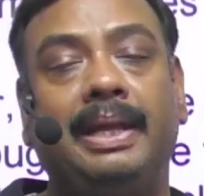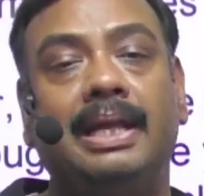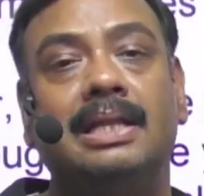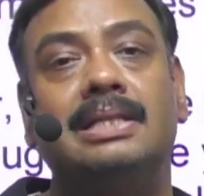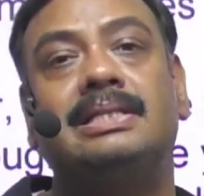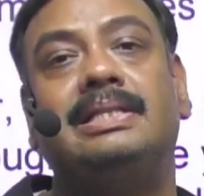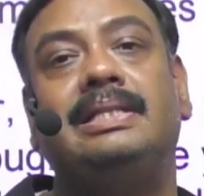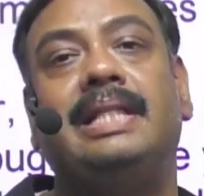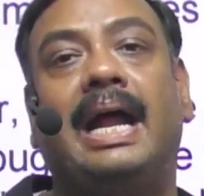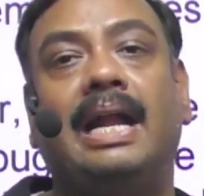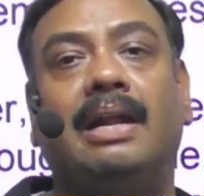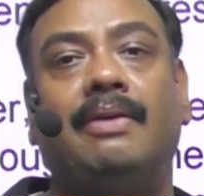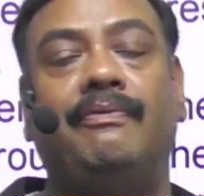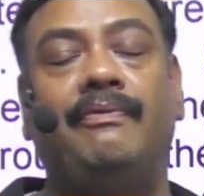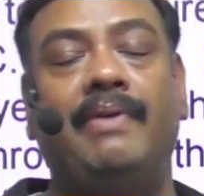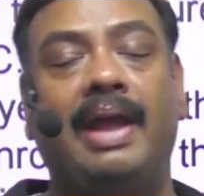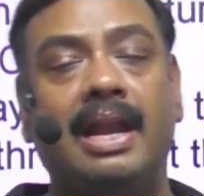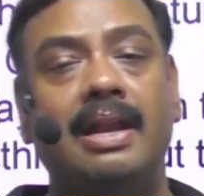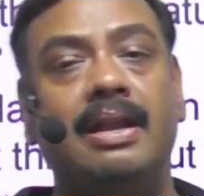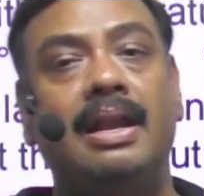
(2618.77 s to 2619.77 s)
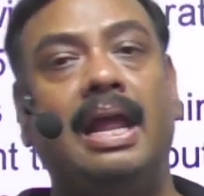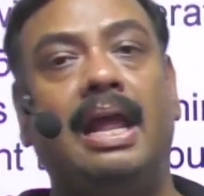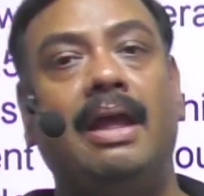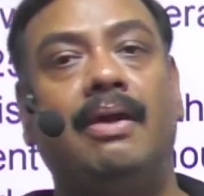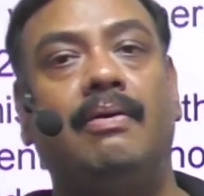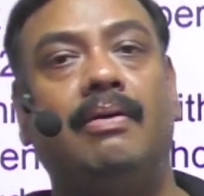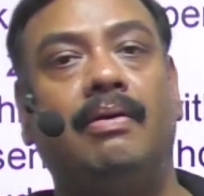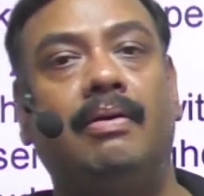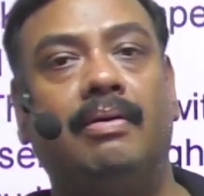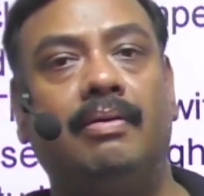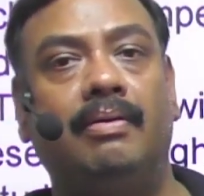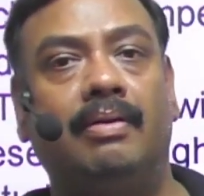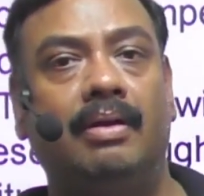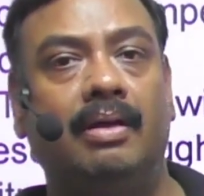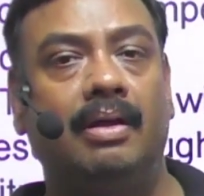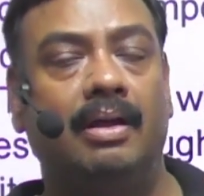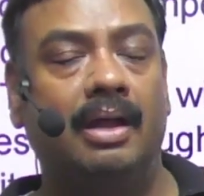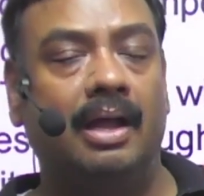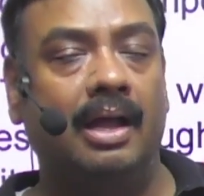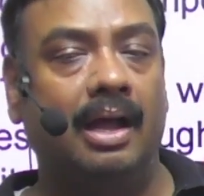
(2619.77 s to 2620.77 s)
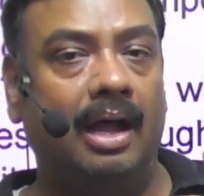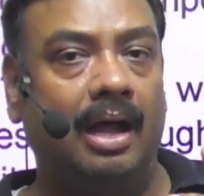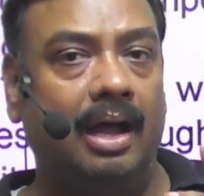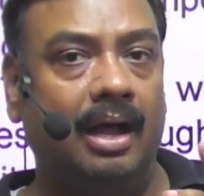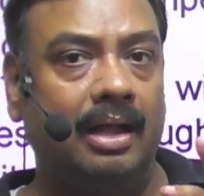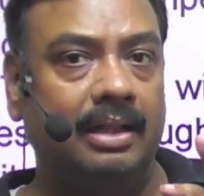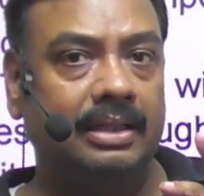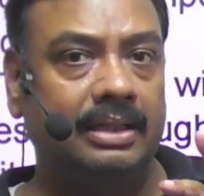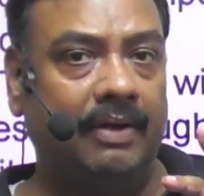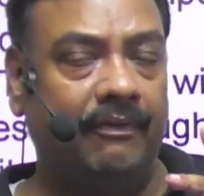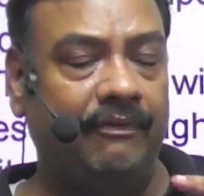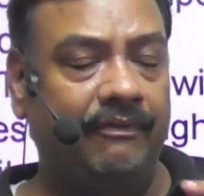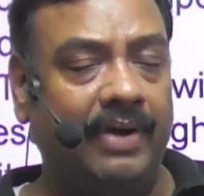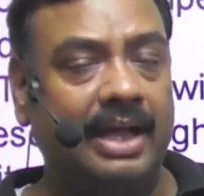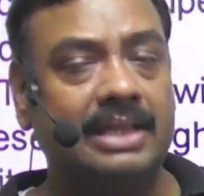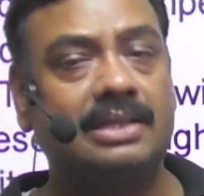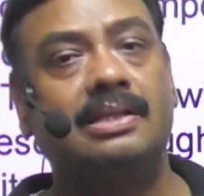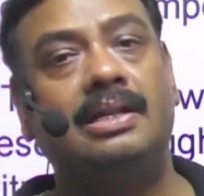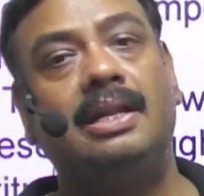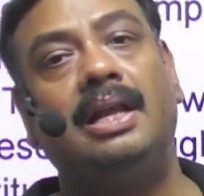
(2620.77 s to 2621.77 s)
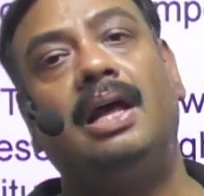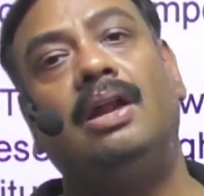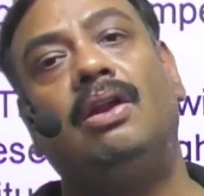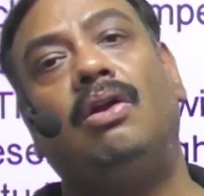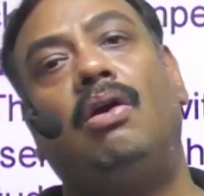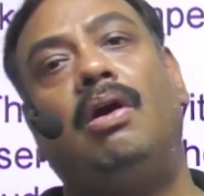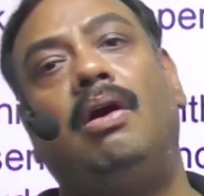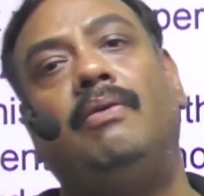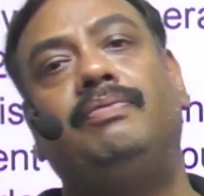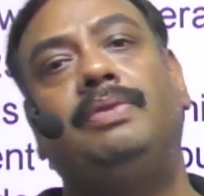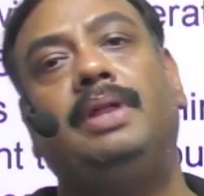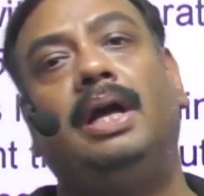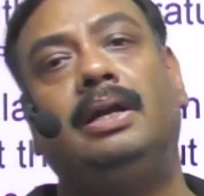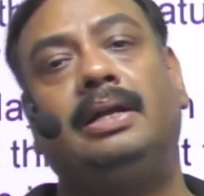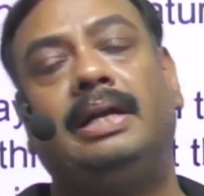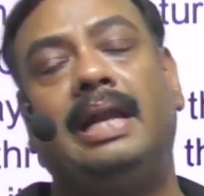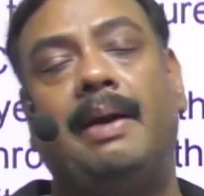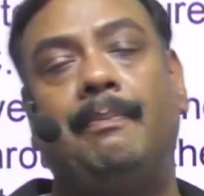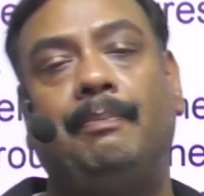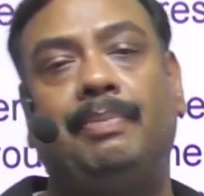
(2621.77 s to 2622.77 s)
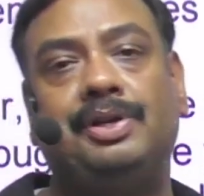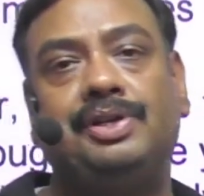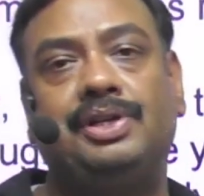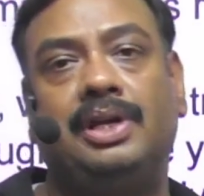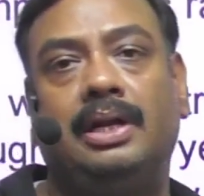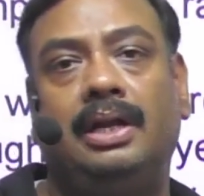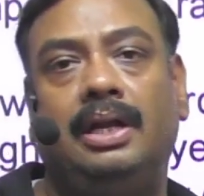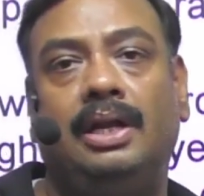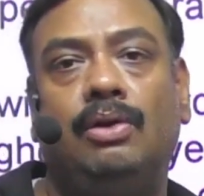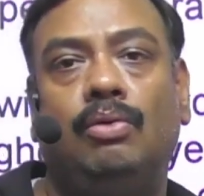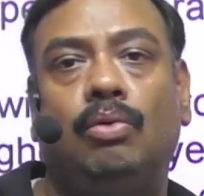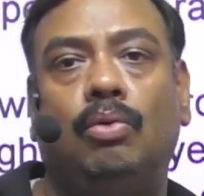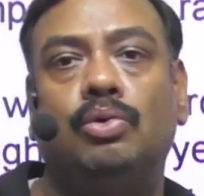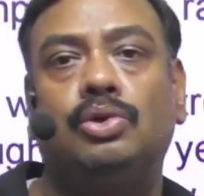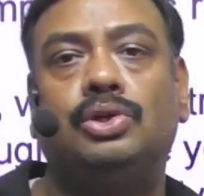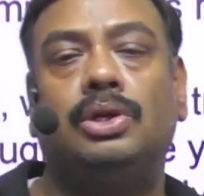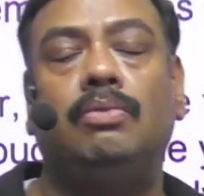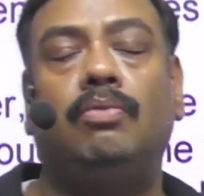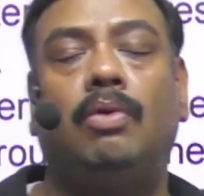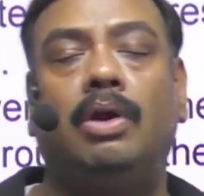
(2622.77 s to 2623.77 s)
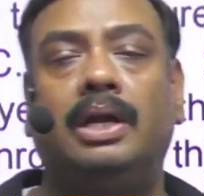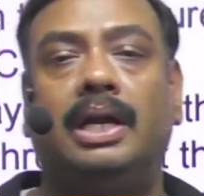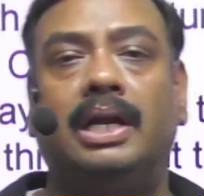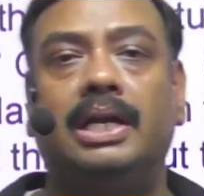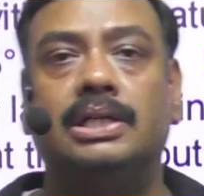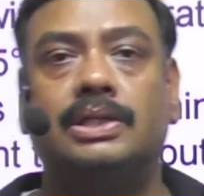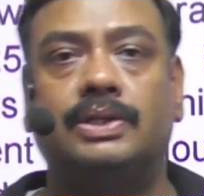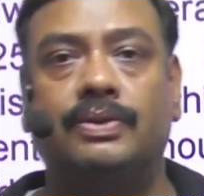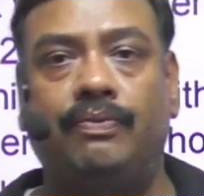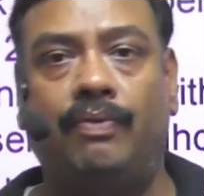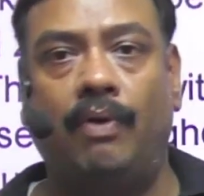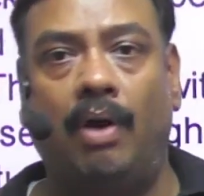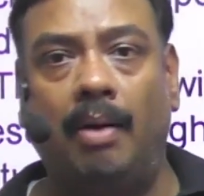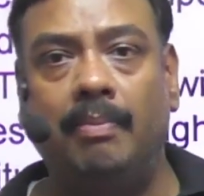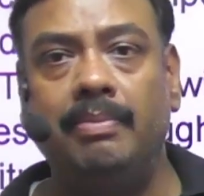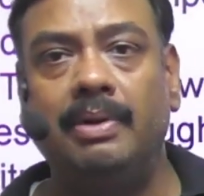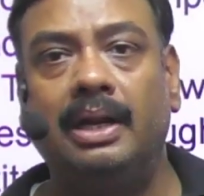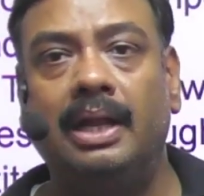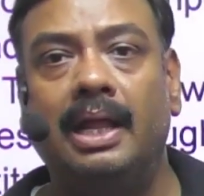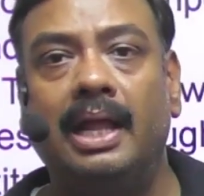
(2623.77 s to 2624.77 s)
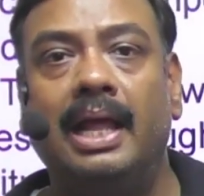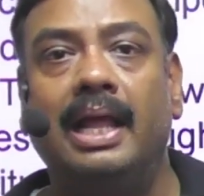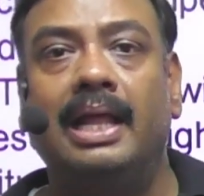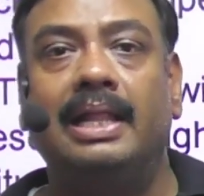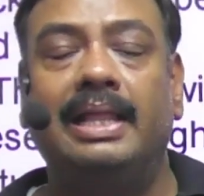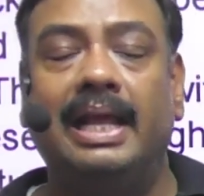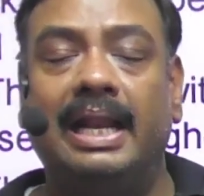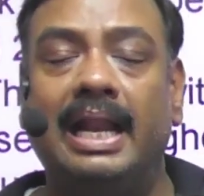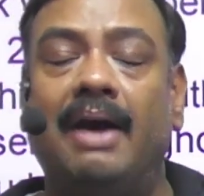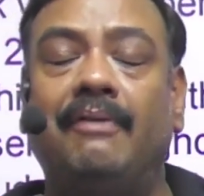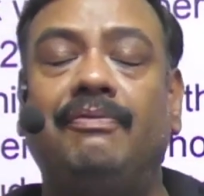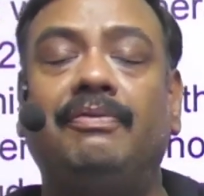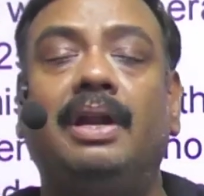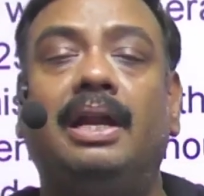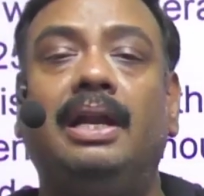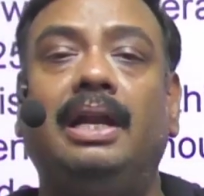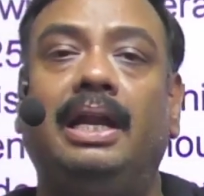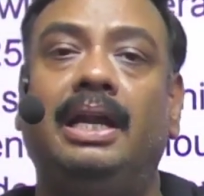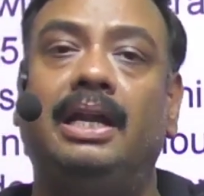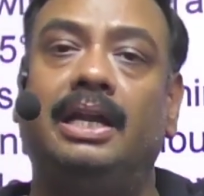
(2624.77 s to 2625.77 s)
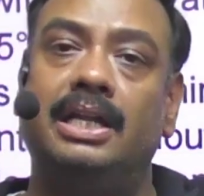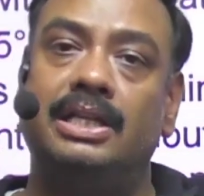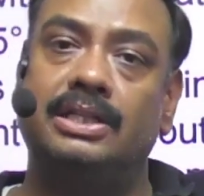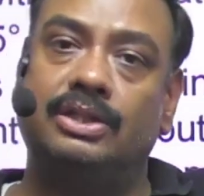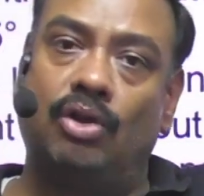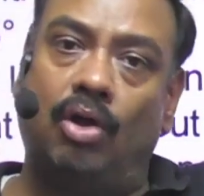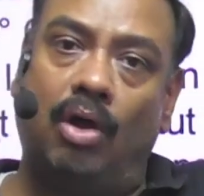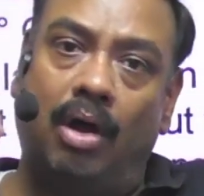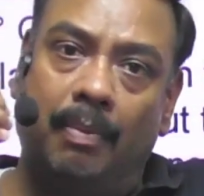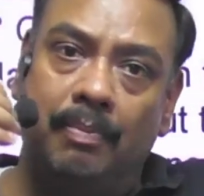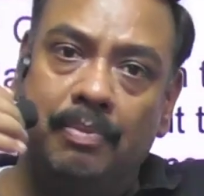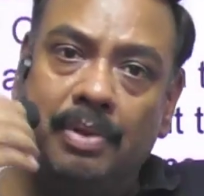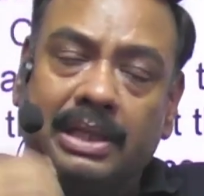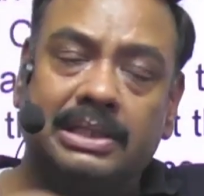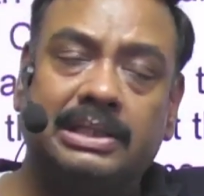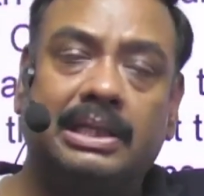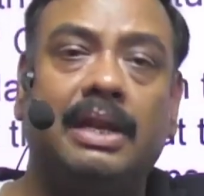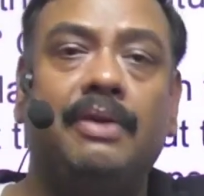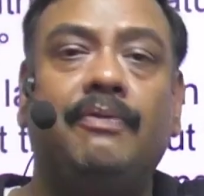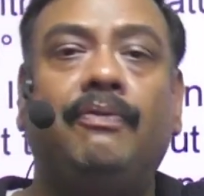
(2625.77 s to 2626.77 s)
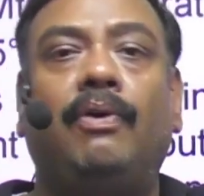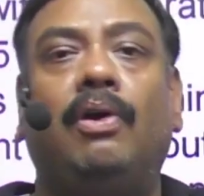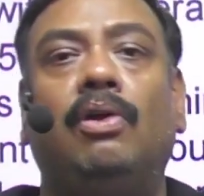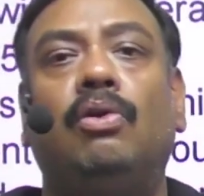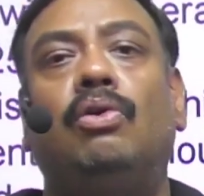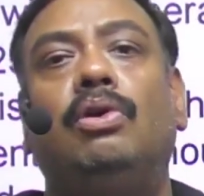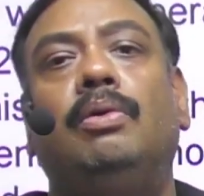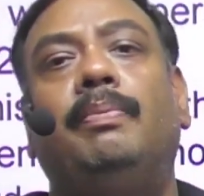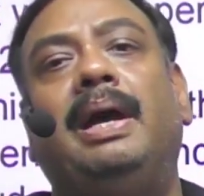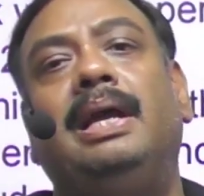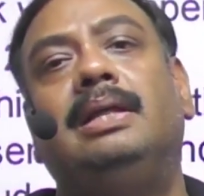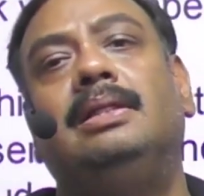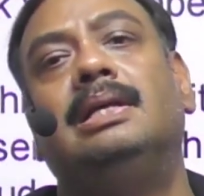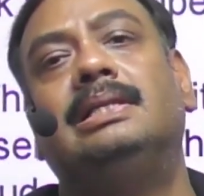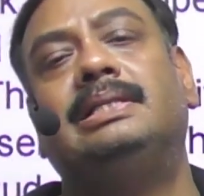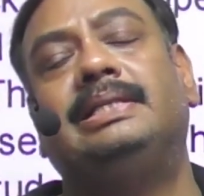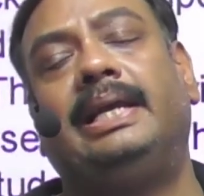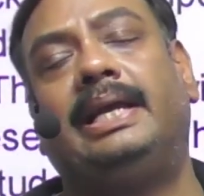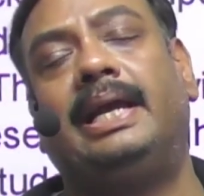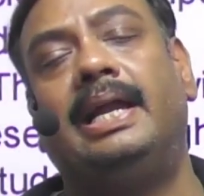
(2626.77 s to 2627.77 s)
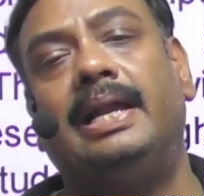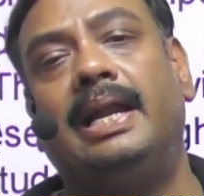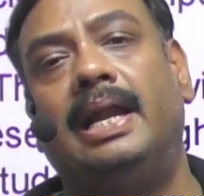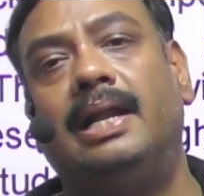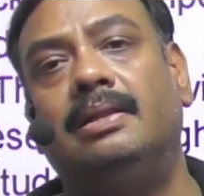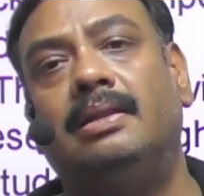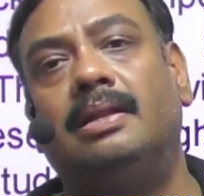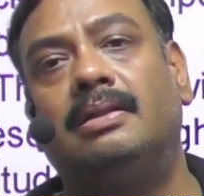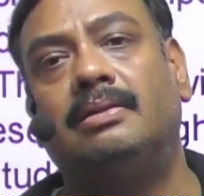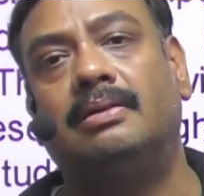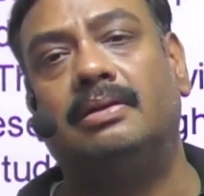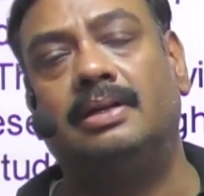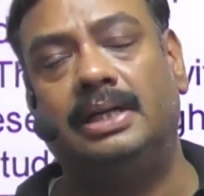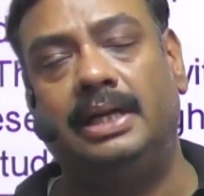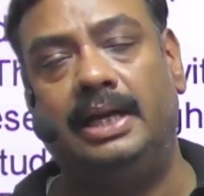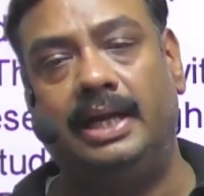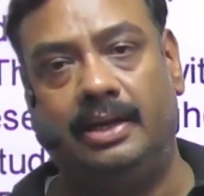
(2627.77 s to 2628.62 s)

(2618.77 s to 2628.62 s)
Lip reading: that when the first layer of the temperature in ocean water is formed, then after it is obviously followed by the second and the third layer.